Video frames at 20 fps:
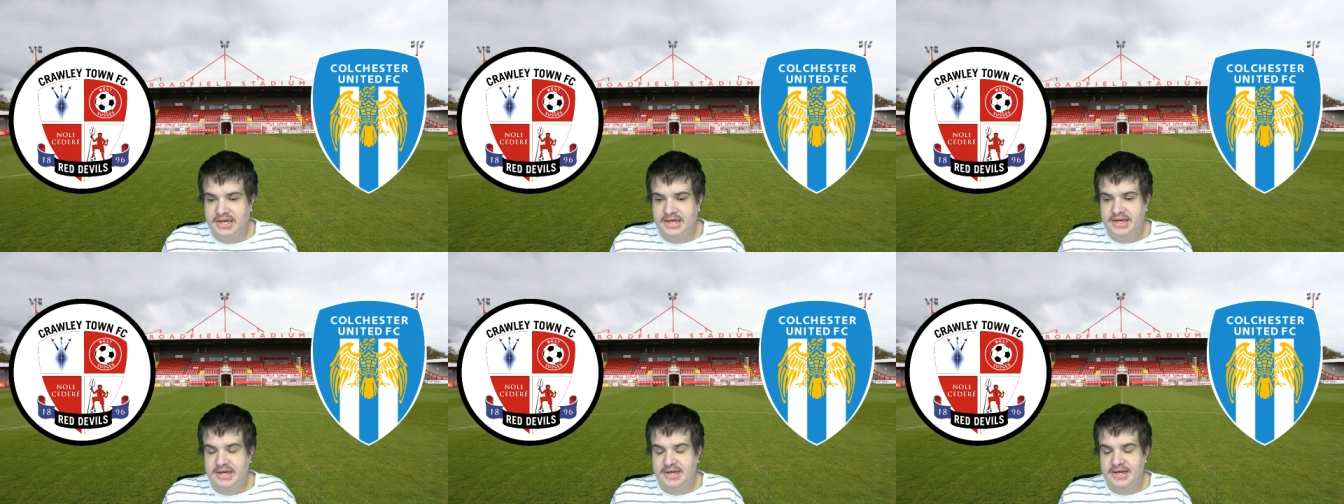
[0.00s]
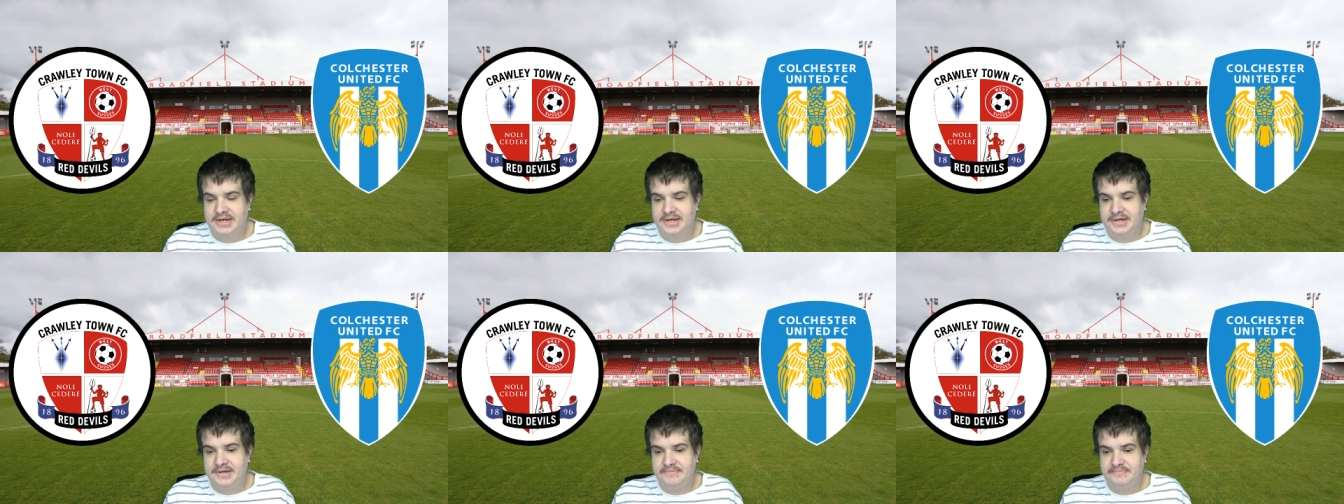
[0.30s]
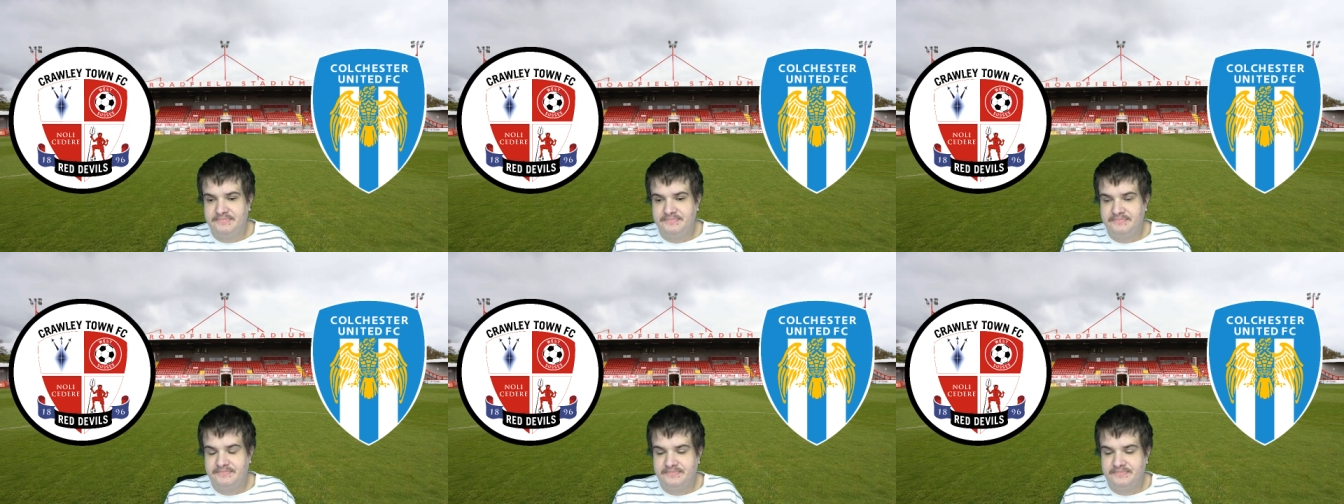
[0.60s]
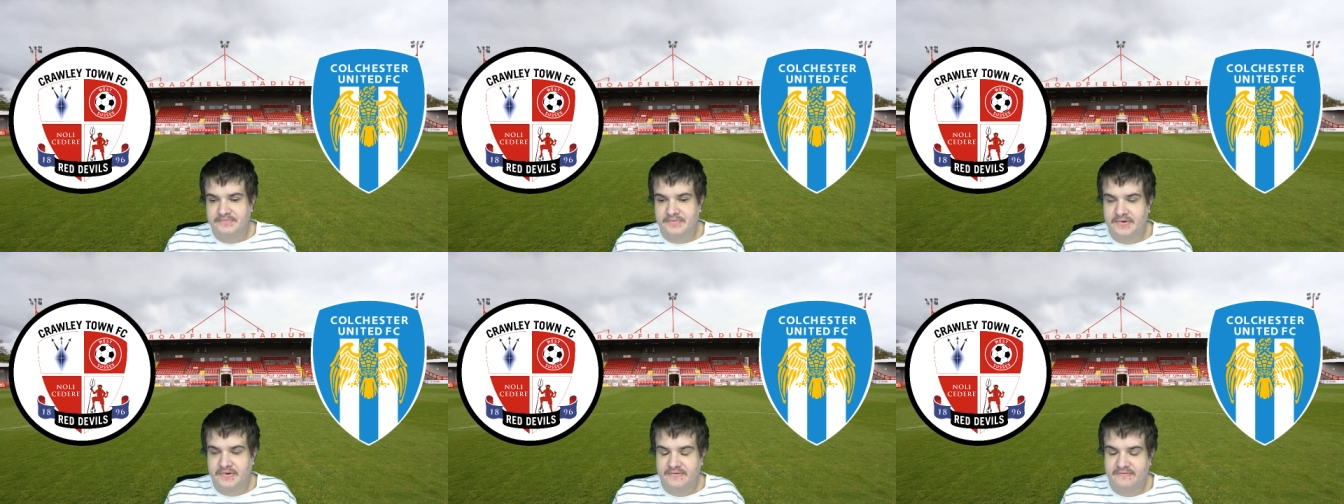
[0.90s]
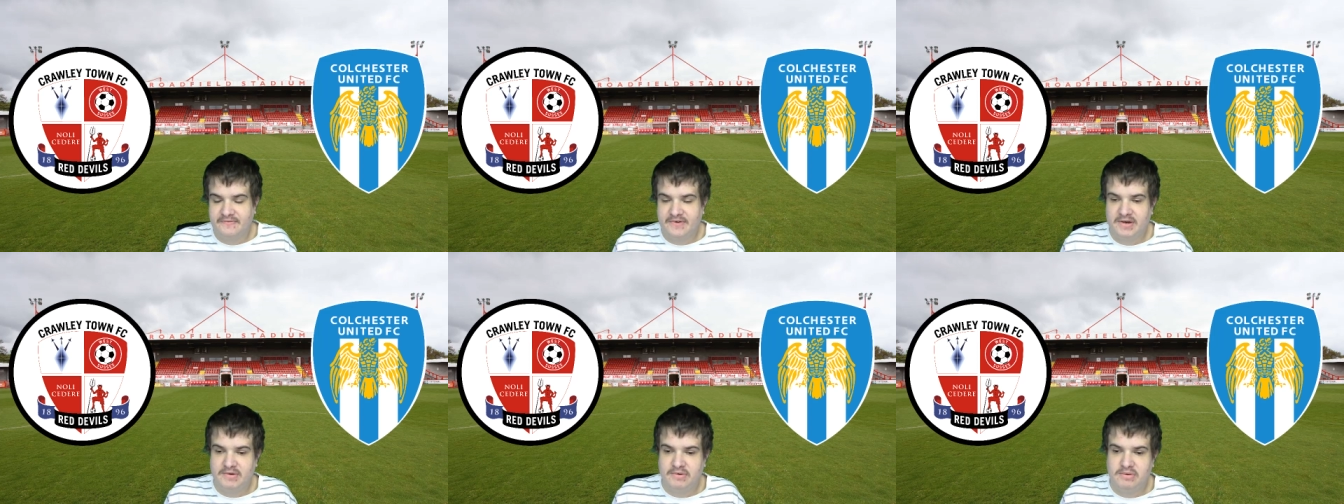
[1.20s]

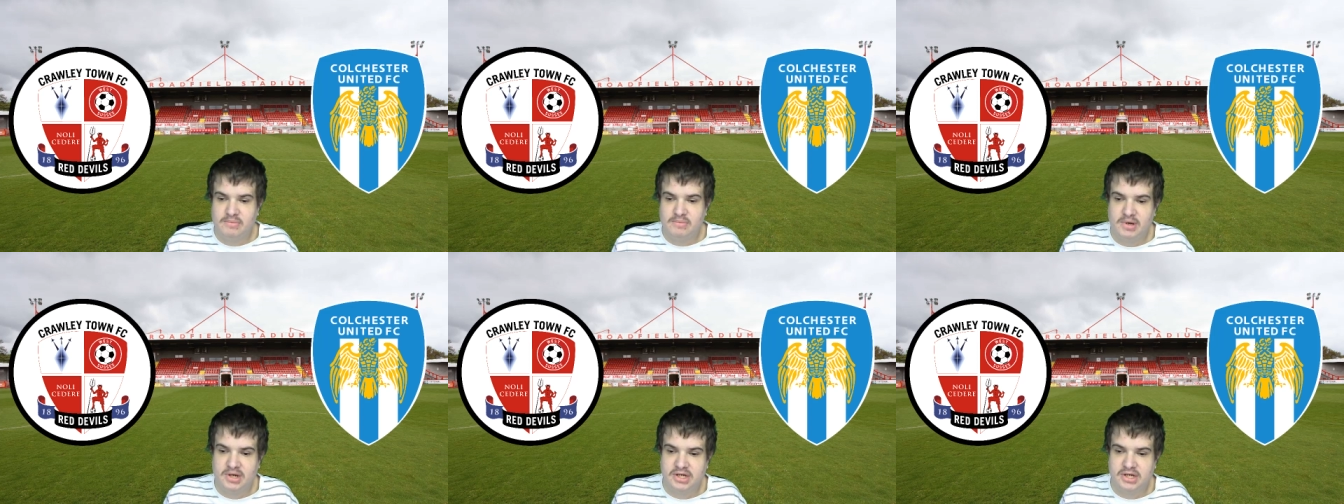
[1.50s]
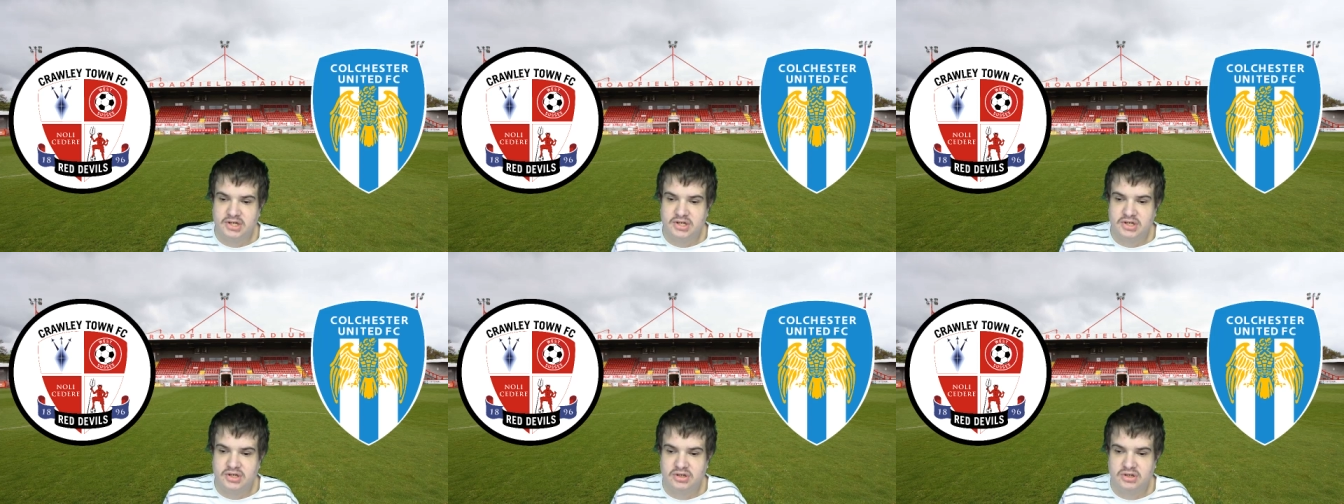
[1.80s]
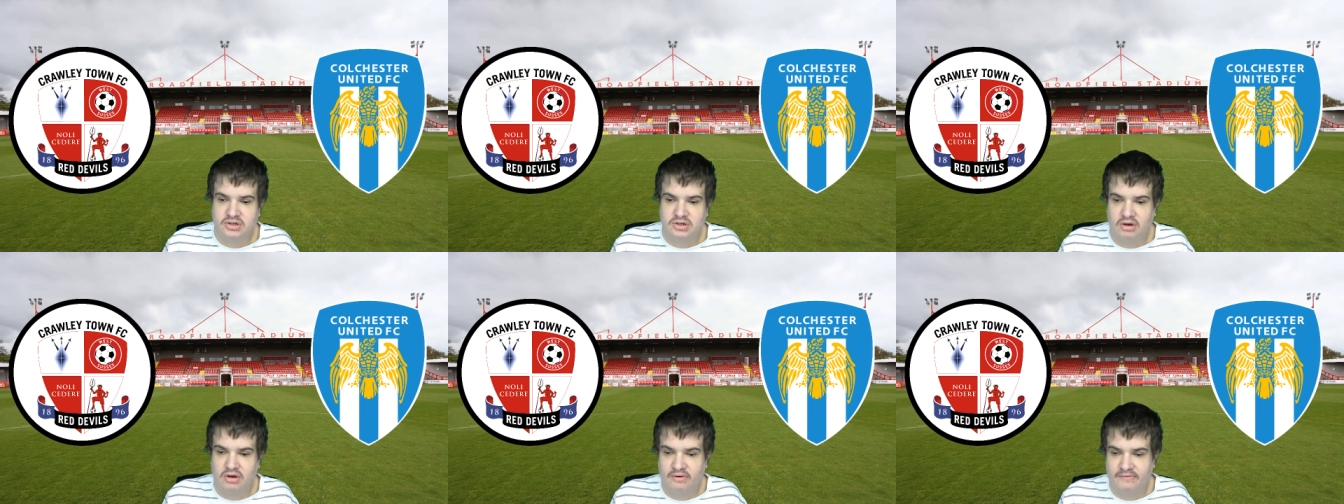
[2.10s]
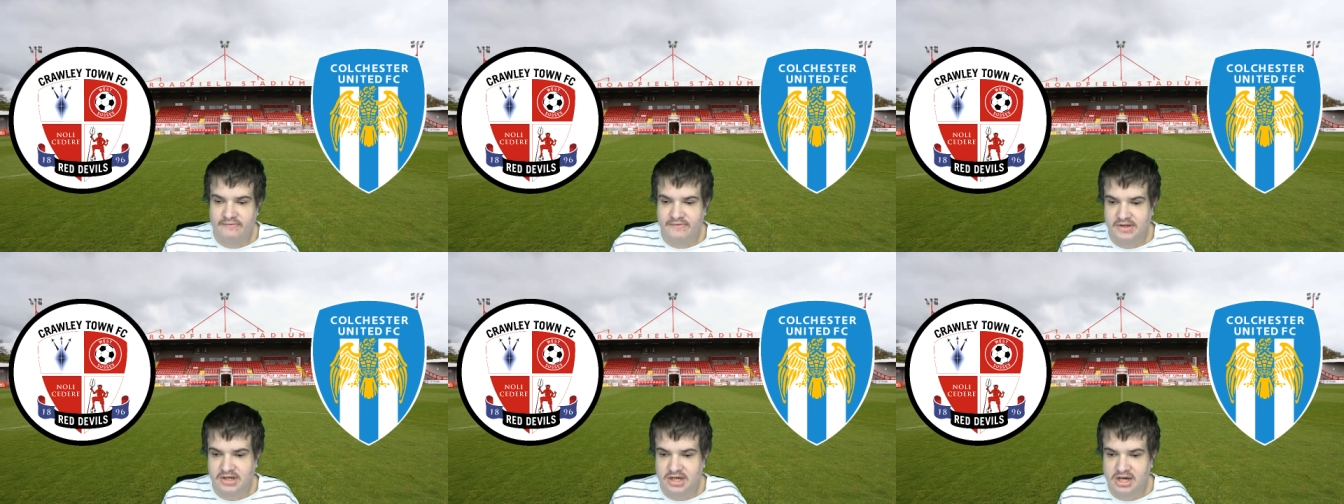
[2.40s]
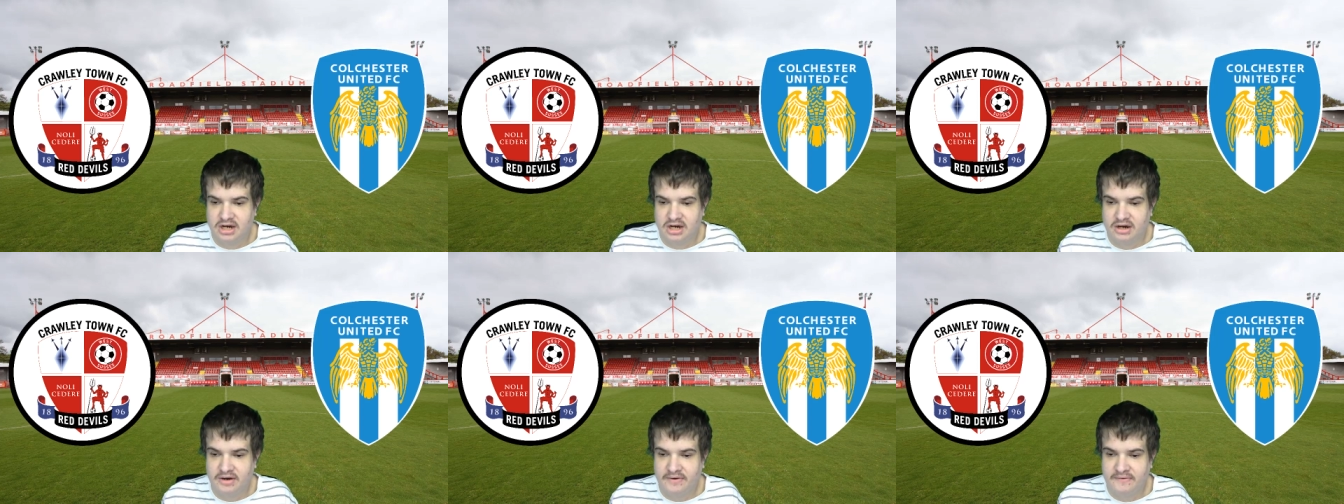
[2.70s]
Very much off the
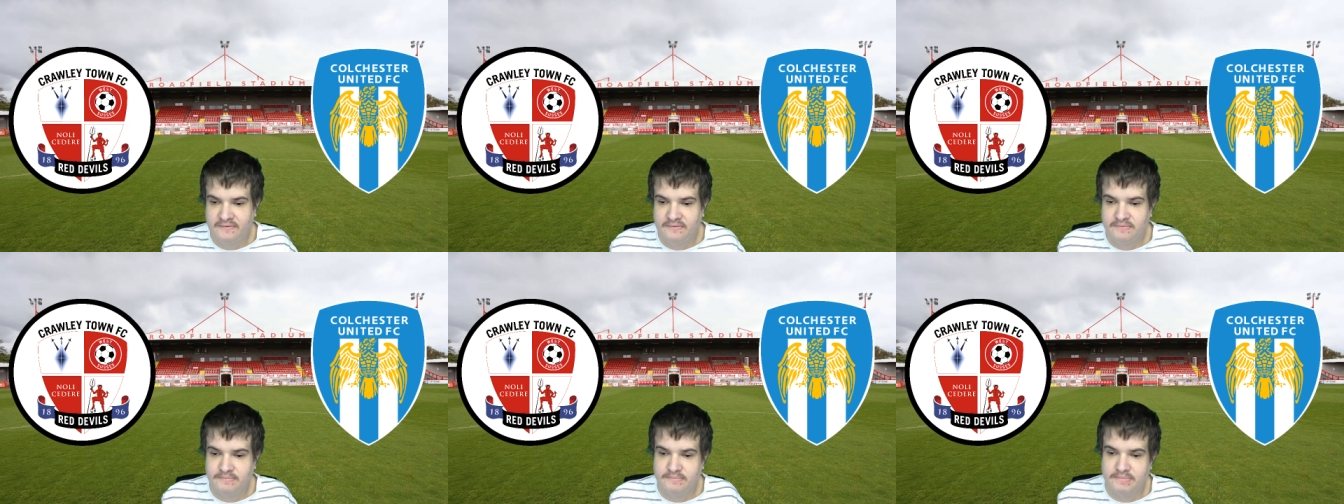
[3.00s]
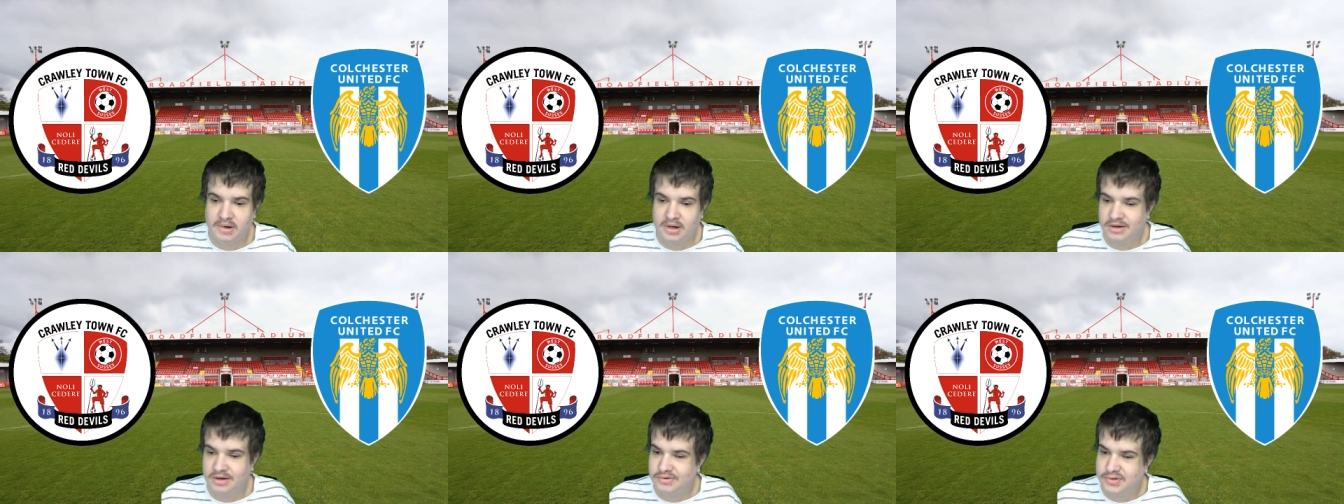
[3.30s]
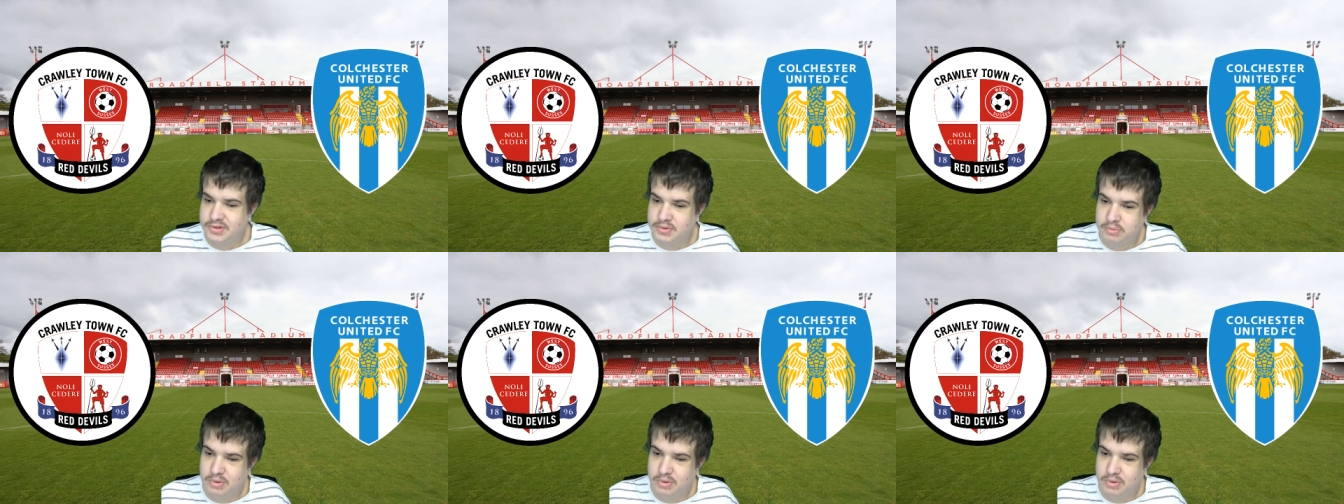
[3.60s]
cuff, but,